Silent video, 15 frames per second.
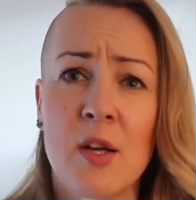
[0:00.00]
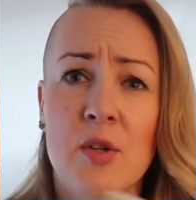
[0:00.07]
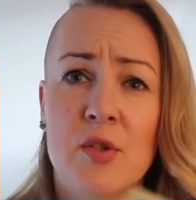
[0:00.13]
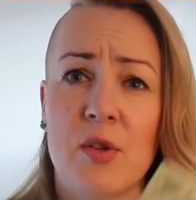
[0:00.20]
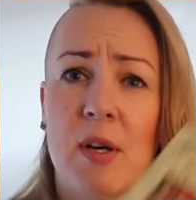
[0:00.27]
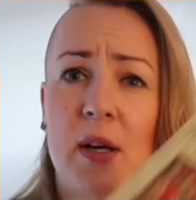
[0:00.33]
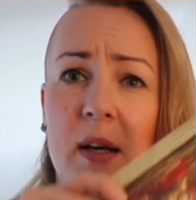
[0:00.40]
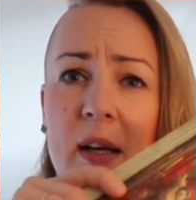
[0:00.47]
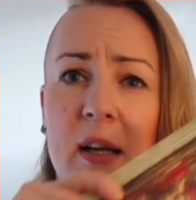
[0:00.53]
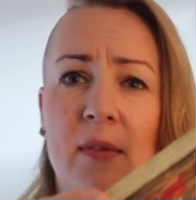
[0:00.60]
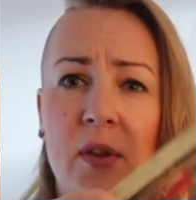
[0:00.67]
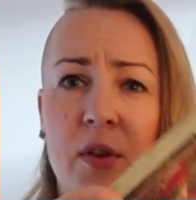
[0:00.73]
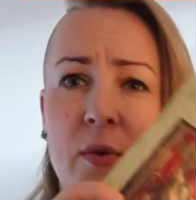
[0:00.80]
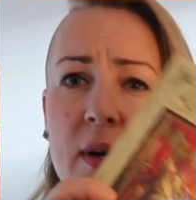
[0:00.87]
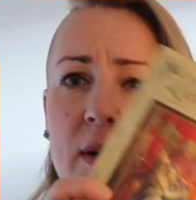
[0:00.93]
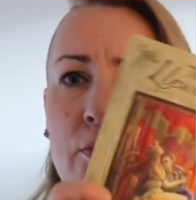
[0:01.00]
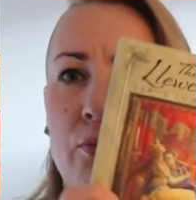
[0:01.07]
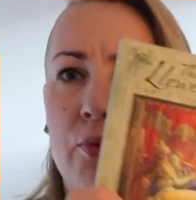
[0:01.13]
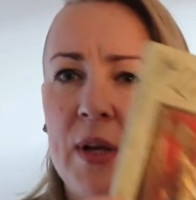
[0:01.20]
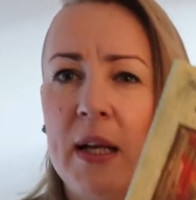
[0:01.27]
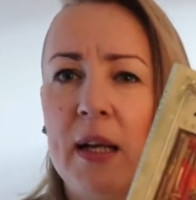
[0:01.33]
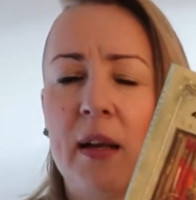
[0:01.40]
So even though I
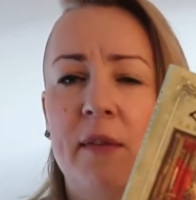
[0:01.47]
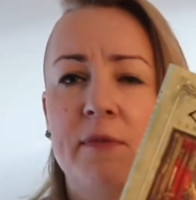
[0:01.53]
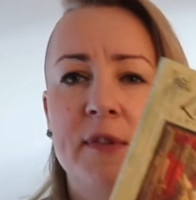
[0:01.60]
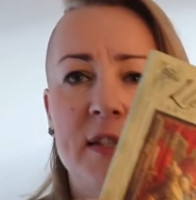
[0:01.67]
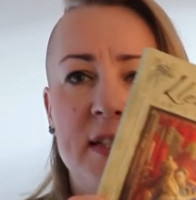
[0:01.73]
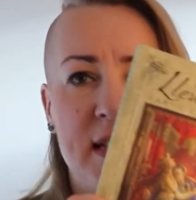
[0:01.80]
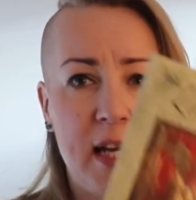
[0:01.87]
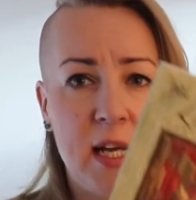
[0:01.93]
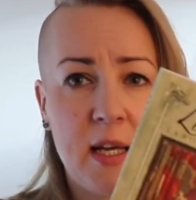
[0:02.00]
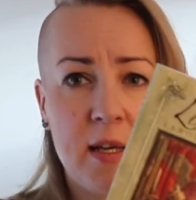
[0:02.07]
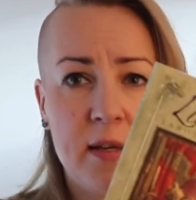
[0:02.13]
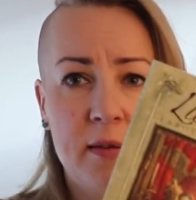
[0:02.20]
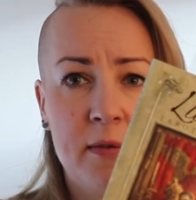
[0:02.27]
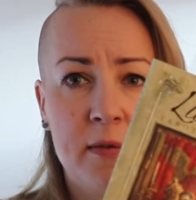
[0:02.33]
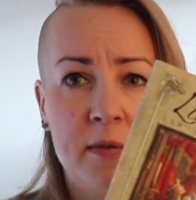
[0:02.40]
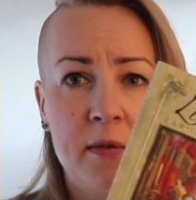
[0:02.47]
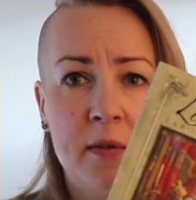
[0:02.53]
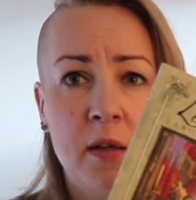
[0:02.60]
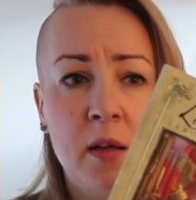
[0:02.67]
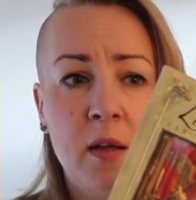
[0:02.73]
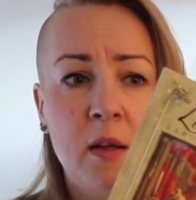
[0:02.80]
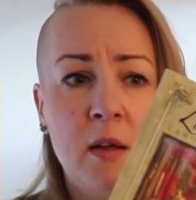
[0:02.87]
really love the deck,
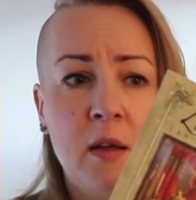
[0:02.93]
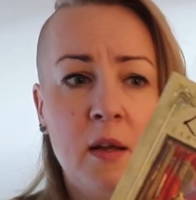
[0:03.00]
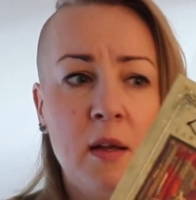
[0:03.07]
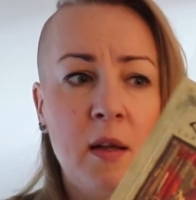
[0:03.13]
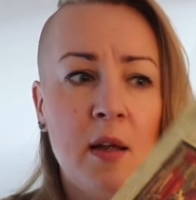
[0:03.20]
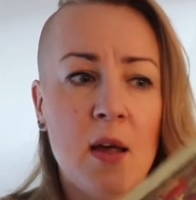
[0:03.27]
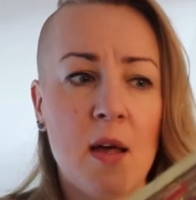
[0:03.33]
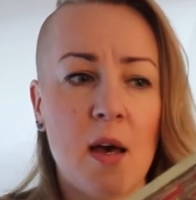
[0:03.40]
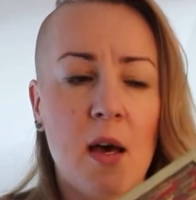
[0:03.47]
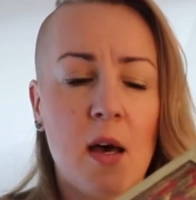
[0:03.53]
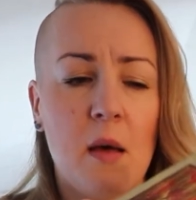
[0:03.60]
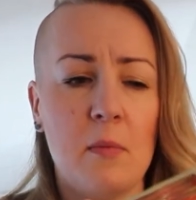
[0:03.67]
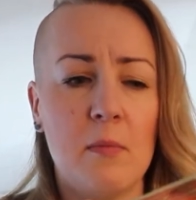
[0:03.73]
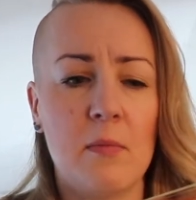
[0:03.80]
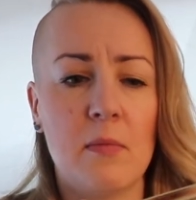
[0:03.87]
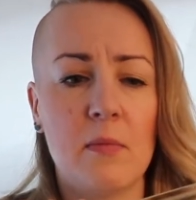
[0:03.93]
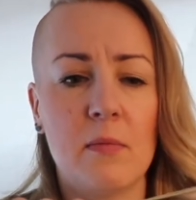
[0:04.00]
I